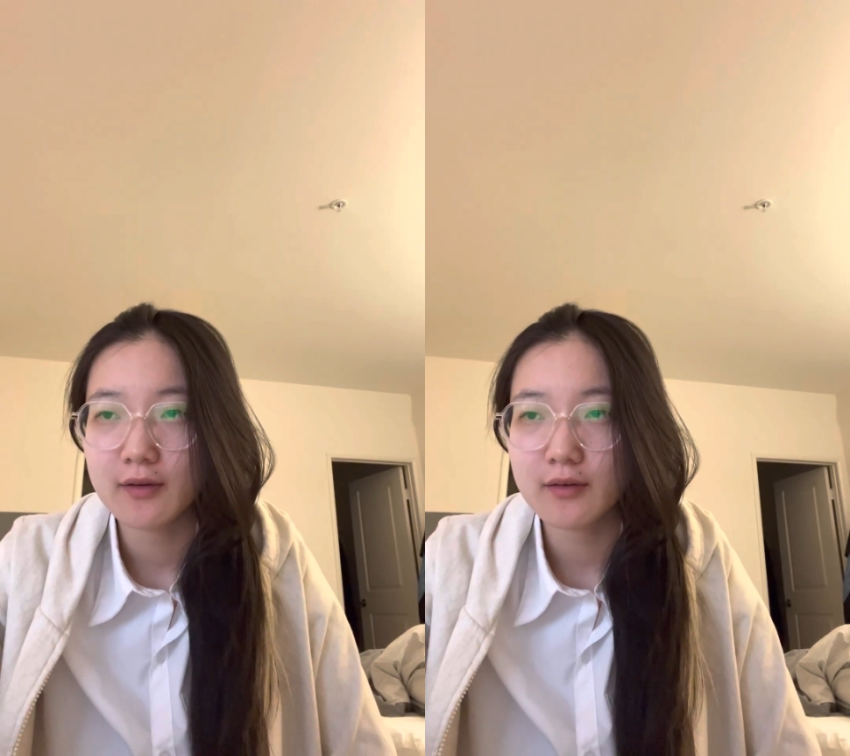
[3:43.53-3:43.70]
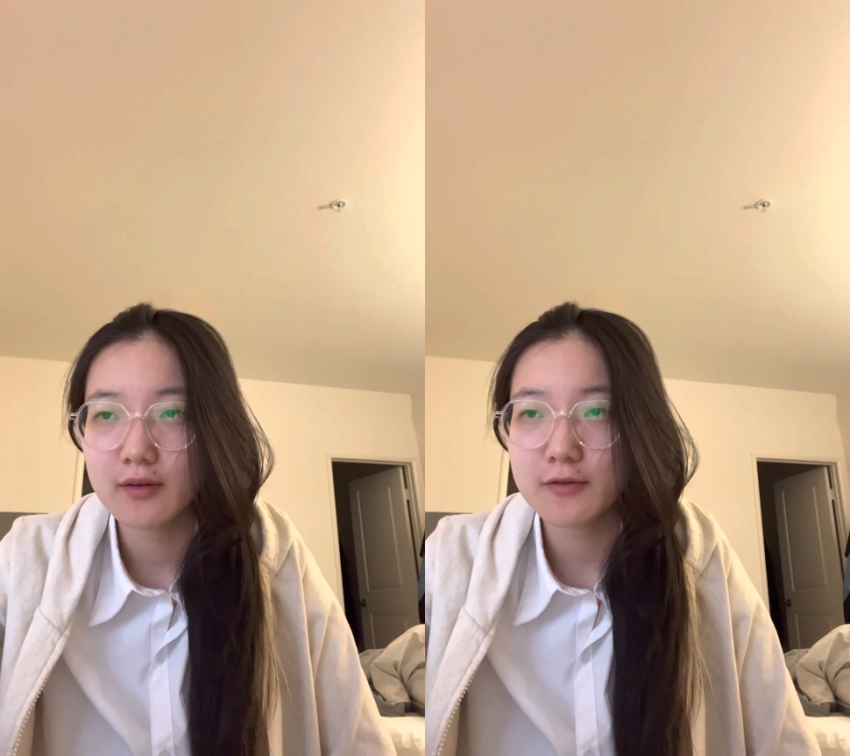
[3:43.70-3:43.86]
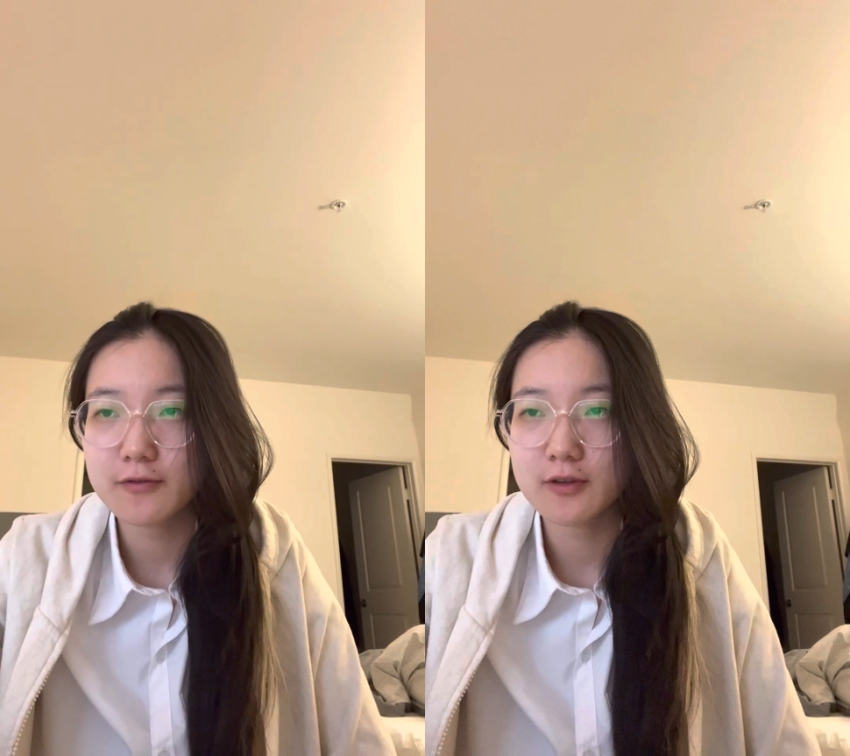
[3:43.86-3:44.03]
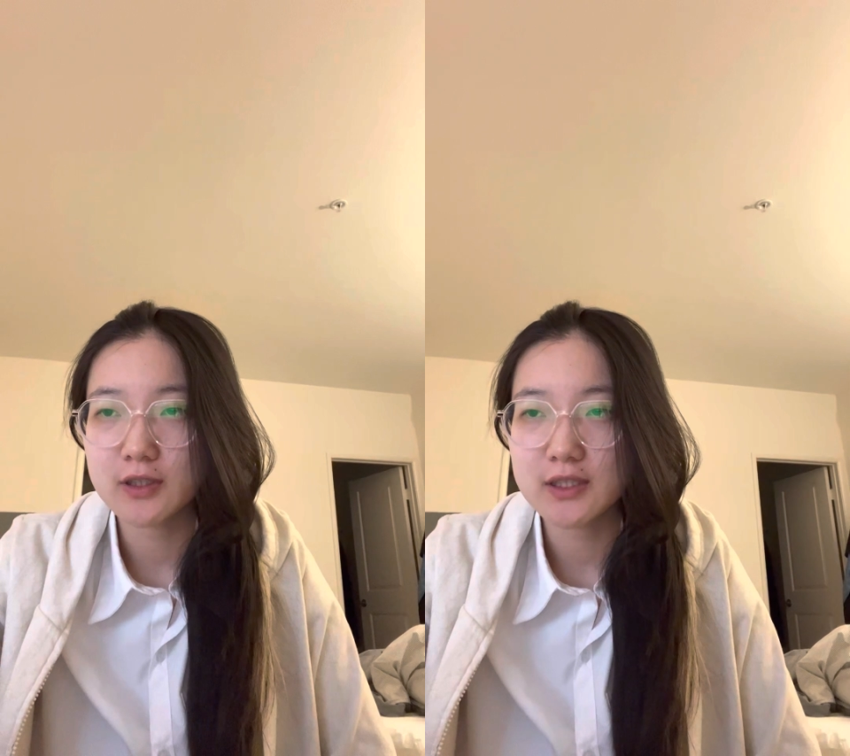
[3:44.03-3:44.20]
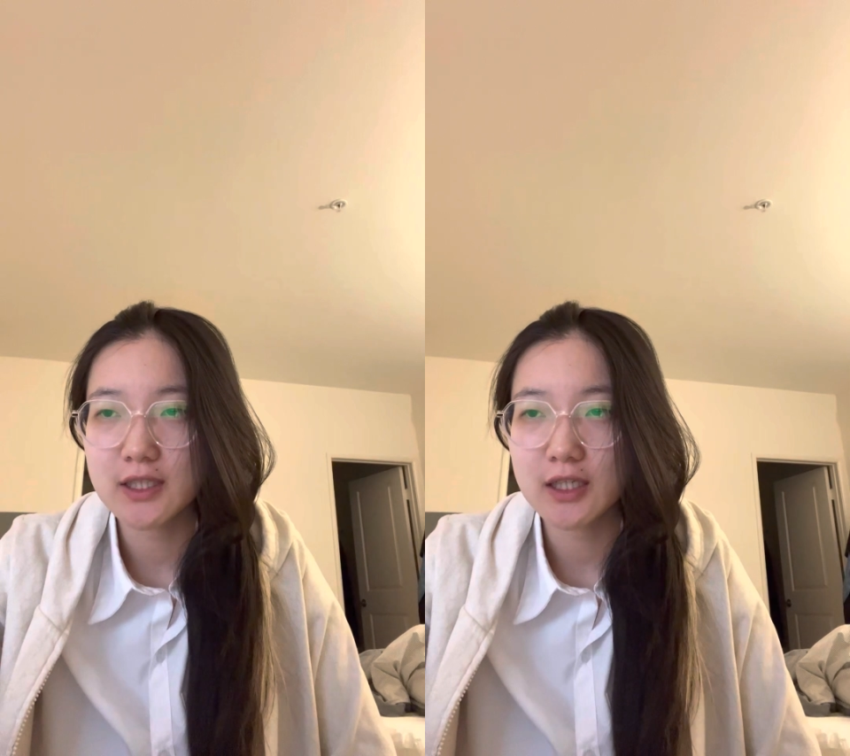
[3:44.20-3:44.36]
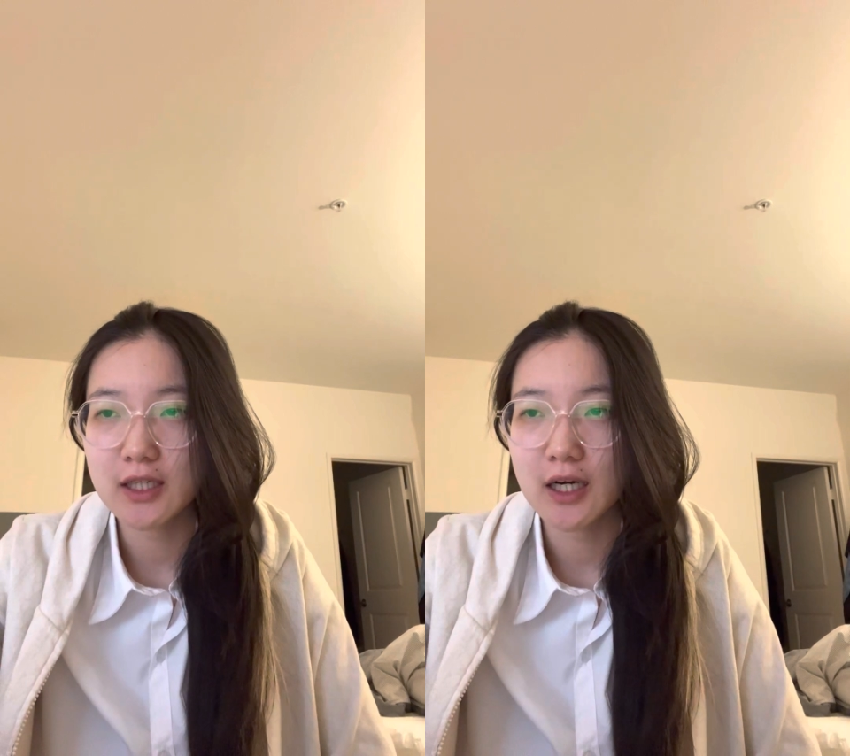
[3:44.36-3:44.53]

Therefore, there